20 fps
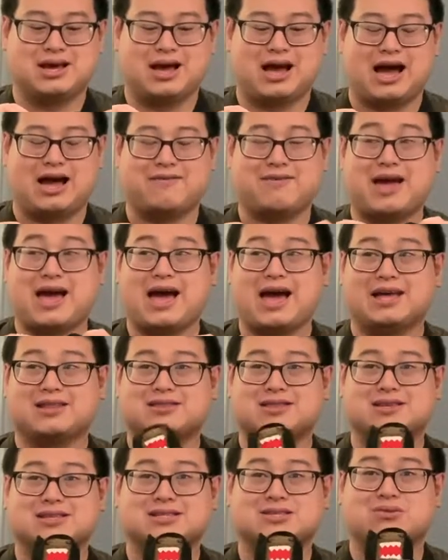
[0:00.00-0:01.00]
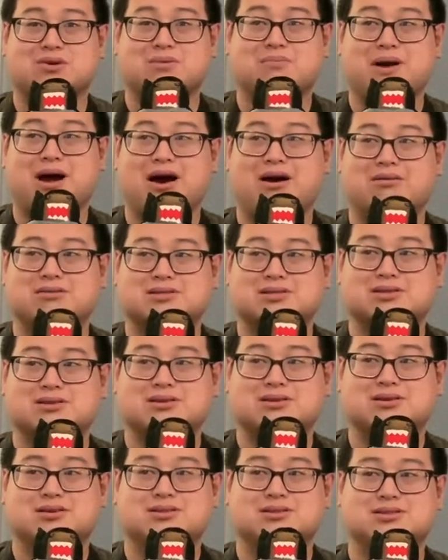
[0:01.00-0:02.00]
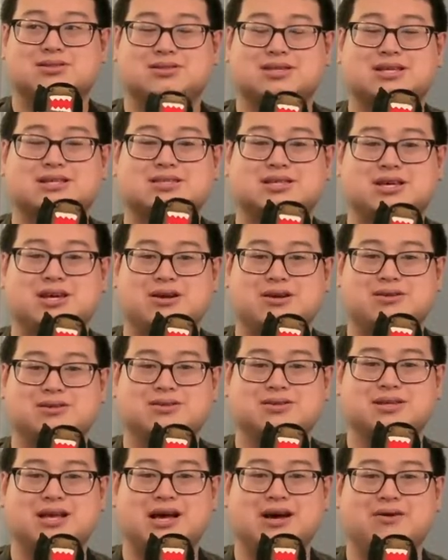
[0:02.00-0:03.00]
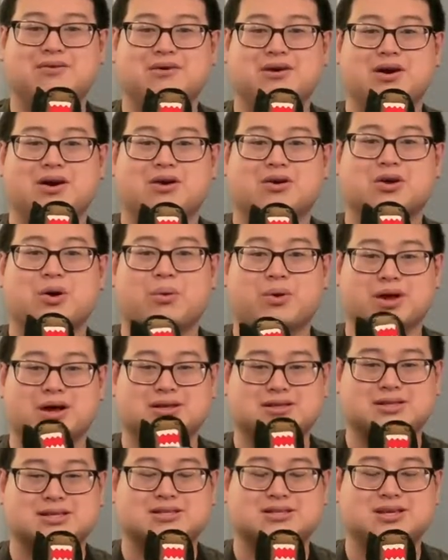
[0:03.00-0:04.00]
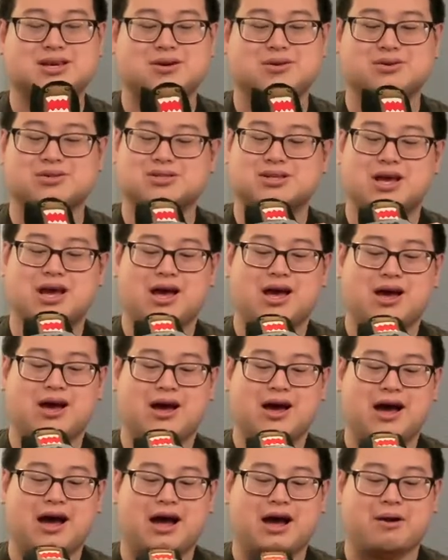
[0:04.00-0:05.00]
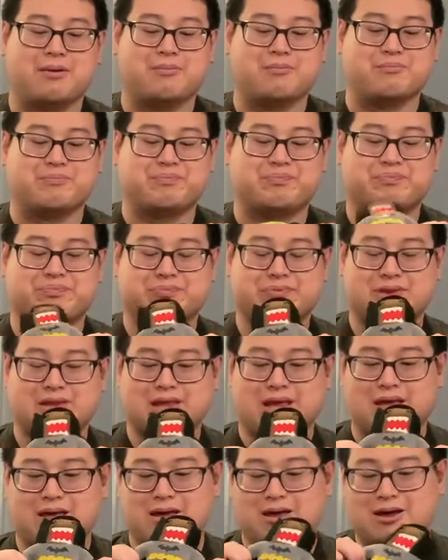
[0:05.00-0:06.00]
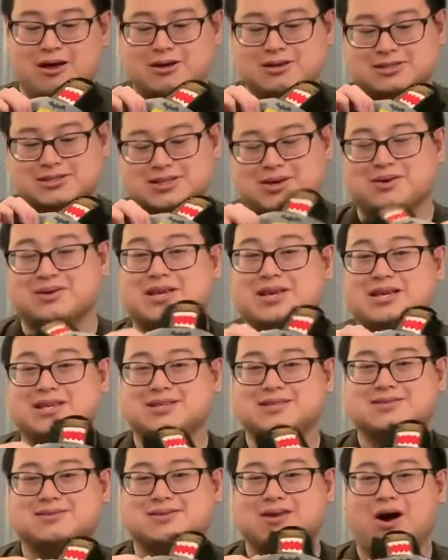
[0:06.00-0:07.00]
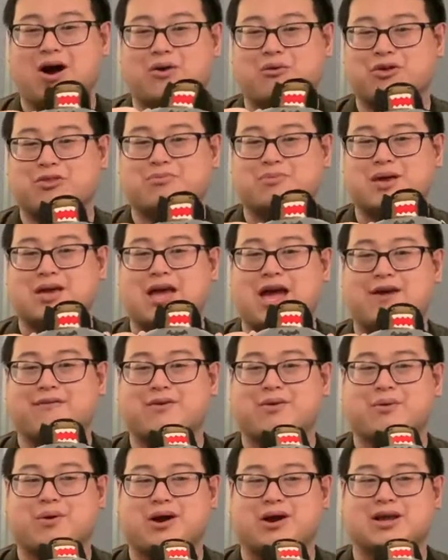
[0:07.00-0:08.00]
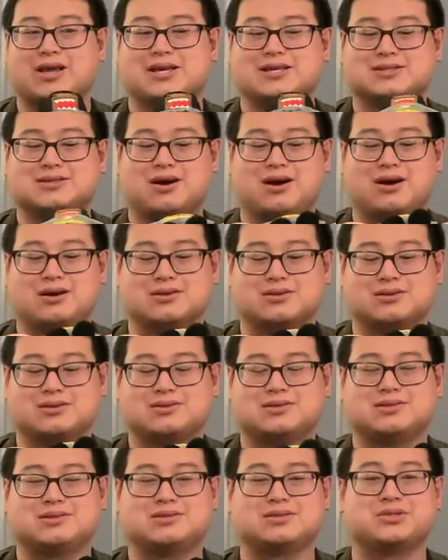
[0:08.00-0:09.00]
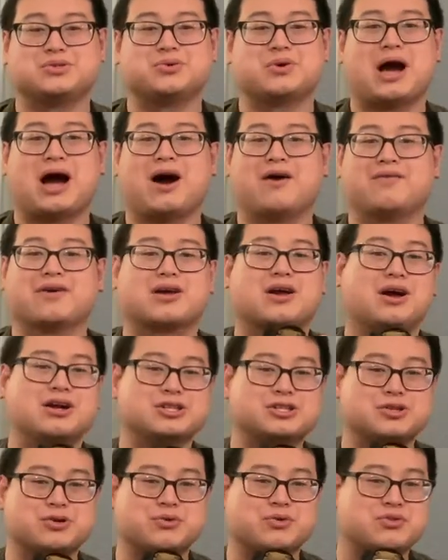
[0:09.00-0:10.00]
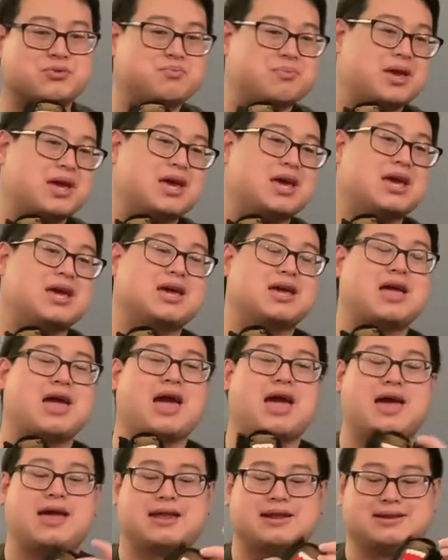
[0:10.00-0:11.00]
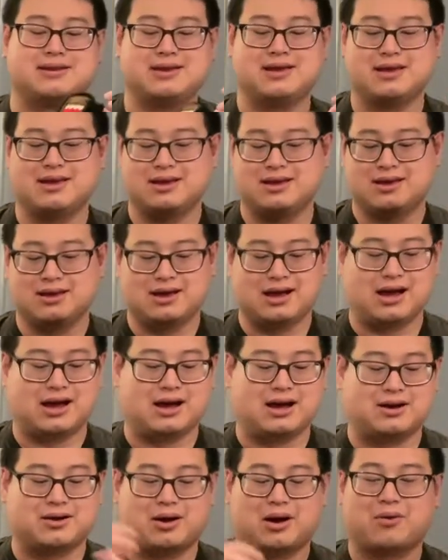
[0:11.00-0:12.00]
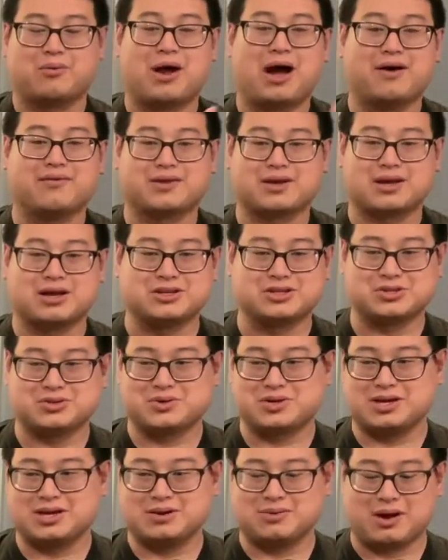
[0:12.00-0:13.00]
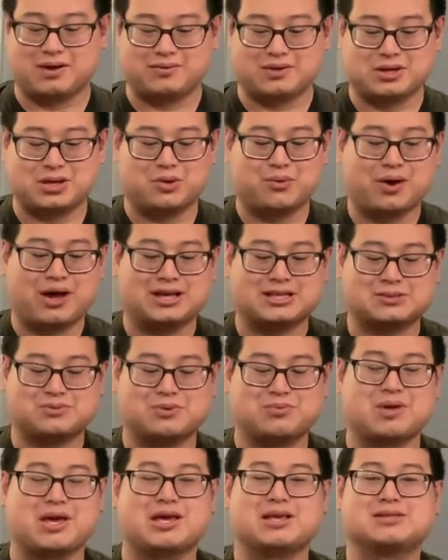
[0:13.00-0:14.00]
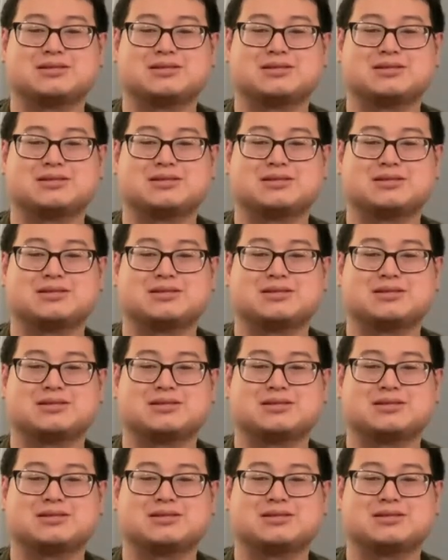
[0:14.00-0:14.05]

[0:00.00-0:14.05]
I've had this for about 6 years now, going on 6 years. So he's gone with me everywhere. He's gone to out of the country with me and around the country, around the US with me.